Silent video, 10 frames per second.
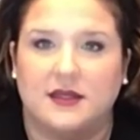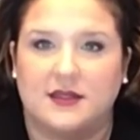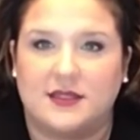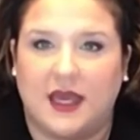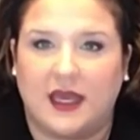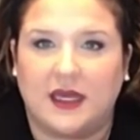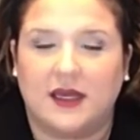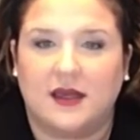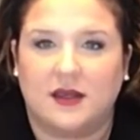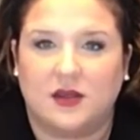take
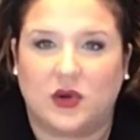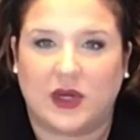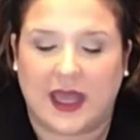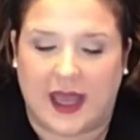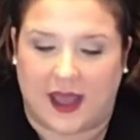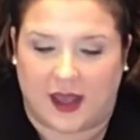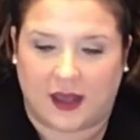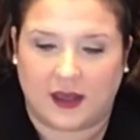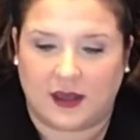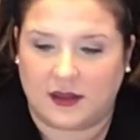your
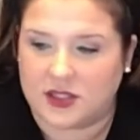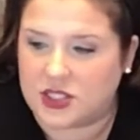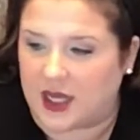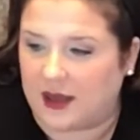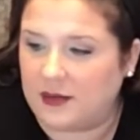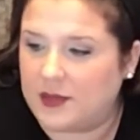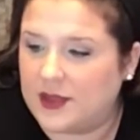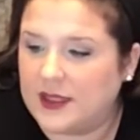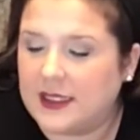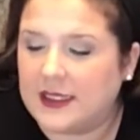egg shape
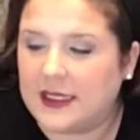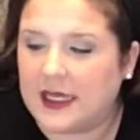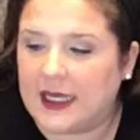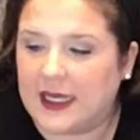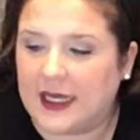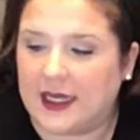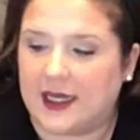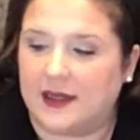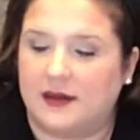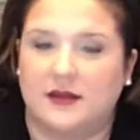
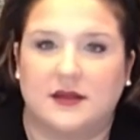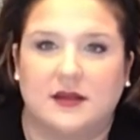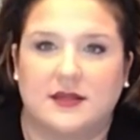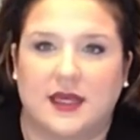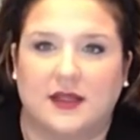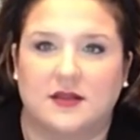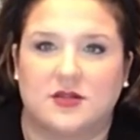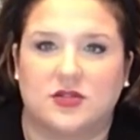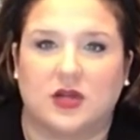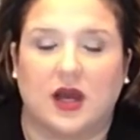and take the
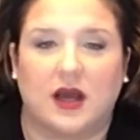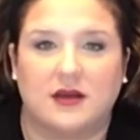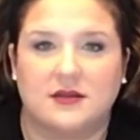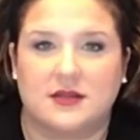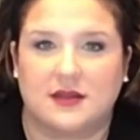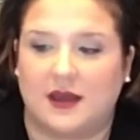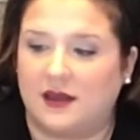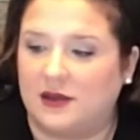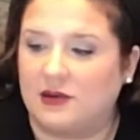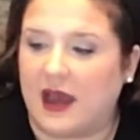straws
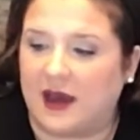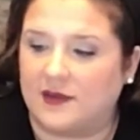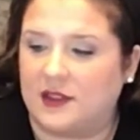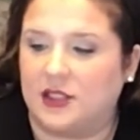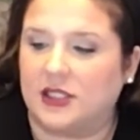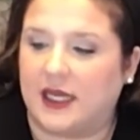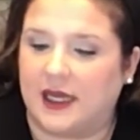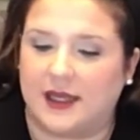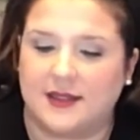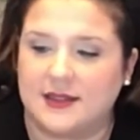that you have in your
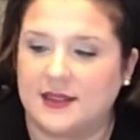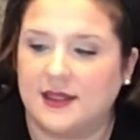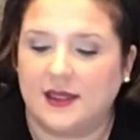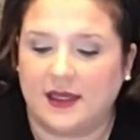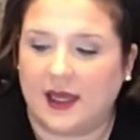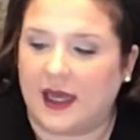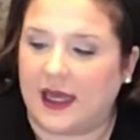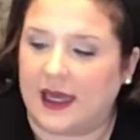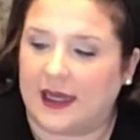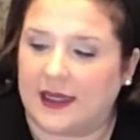kit
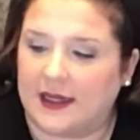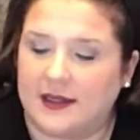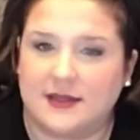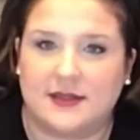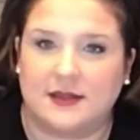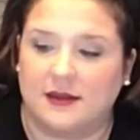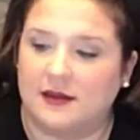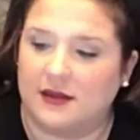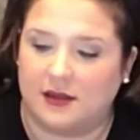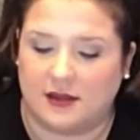and
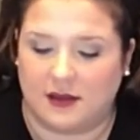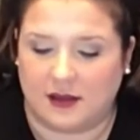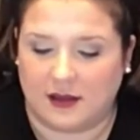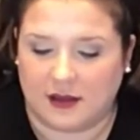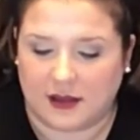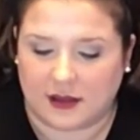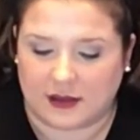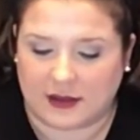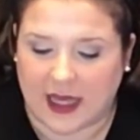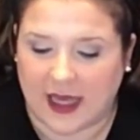
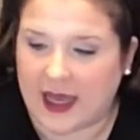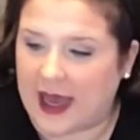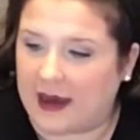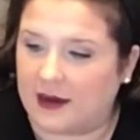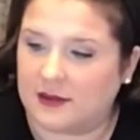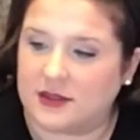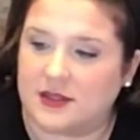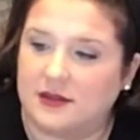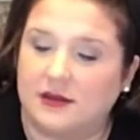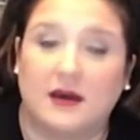lay out
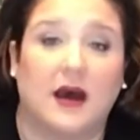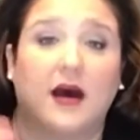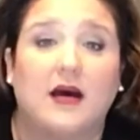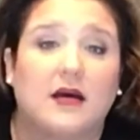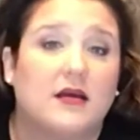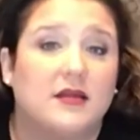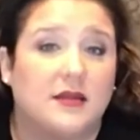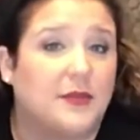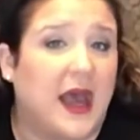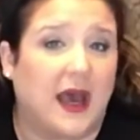
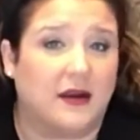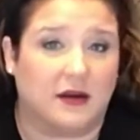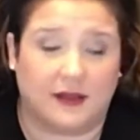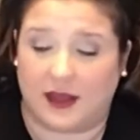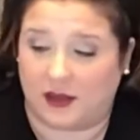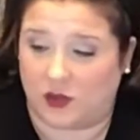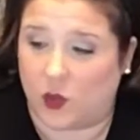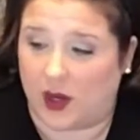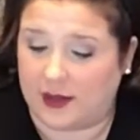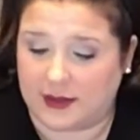the pattern that you
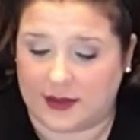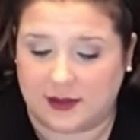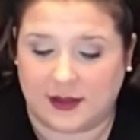want.